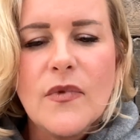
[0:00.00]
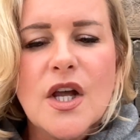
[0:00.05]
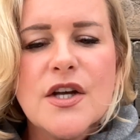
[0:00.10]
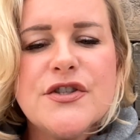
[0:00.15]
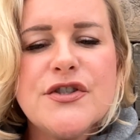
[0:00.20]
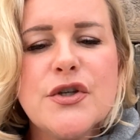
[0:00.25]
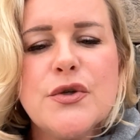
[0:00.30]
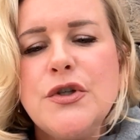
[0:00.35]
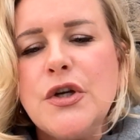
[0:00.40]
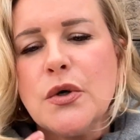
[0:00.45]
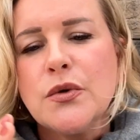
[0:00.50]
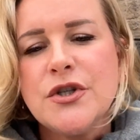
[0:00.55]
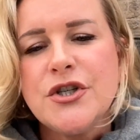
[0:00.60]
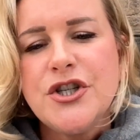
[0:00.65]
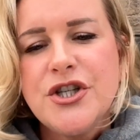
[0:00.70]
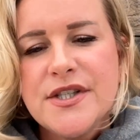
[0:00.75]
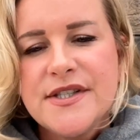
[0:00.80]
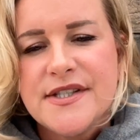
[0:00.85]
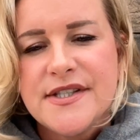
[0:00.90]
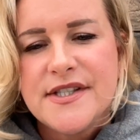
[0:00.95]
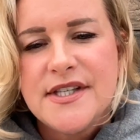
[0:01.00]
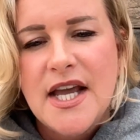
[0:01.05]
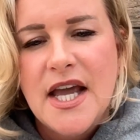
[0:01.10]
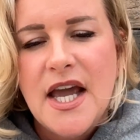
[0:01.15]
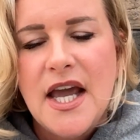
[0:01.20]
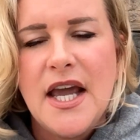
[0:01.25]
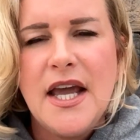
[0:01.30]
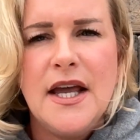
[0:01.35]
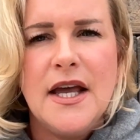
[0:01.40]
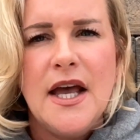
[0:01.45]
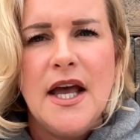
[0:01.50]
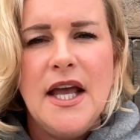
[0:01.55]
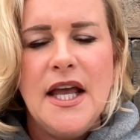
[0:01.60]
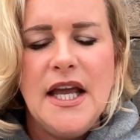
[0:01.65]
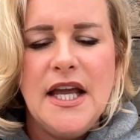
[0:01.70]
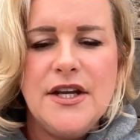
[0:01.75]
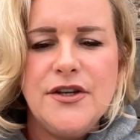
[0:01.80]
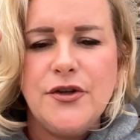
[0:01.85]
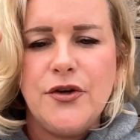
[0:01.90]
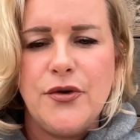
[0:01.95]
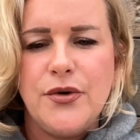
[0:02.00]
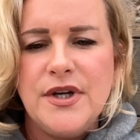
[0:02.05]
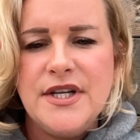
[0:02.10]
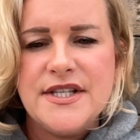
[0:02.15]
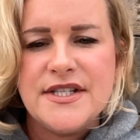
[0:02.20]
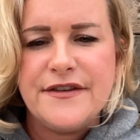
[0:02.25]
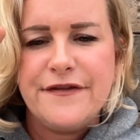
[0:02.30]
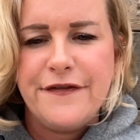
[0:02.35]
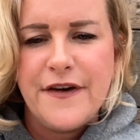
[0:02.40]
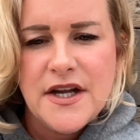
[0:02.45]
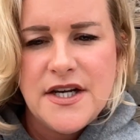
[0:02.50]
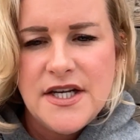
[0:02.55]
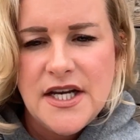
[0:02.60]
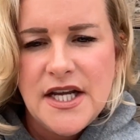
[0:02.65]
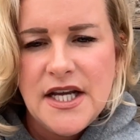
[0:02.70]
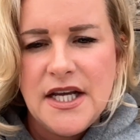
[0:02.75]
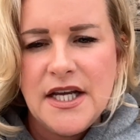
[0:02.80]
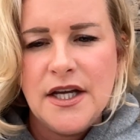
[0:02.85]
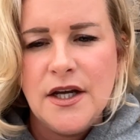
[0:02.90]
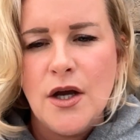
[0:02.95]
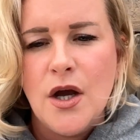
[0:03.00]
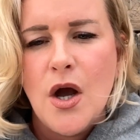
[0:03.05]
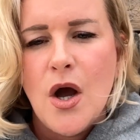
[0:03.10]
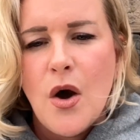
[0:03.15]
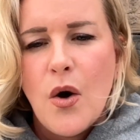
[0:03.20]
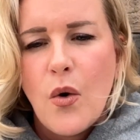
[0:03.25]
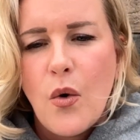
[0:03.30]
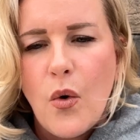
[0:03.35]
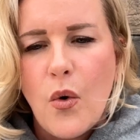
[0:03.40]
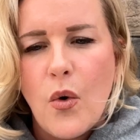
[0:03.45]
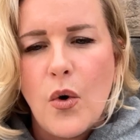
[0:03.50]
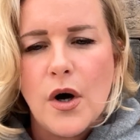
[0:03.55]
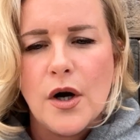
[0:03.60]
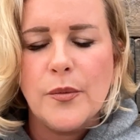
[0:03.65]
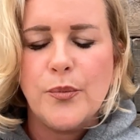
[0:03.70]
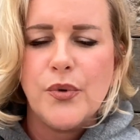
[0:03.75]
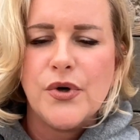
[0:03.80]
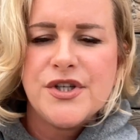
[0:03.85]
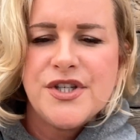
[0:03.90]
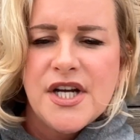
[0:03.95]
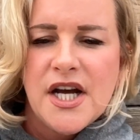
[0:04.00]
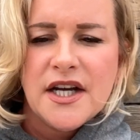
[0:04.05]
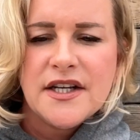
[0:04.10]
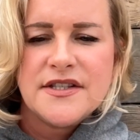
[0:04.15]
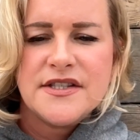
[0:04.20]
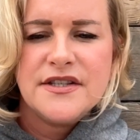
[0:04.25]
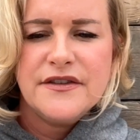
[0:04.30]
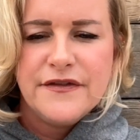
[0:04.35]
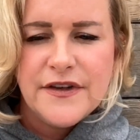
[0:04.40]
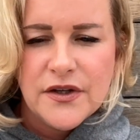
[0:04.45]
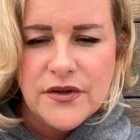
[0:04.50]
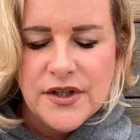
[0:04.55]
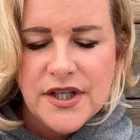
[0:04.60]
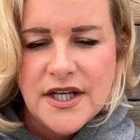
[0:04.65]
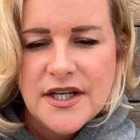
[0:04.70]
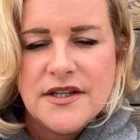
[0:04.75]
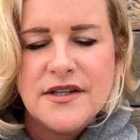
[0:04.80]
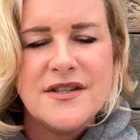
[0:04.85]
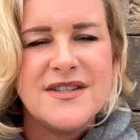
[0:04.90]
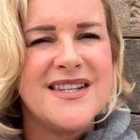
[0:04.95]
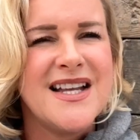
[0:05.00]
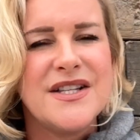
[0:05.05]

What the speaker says: So don't just say increase funding or protect civilians.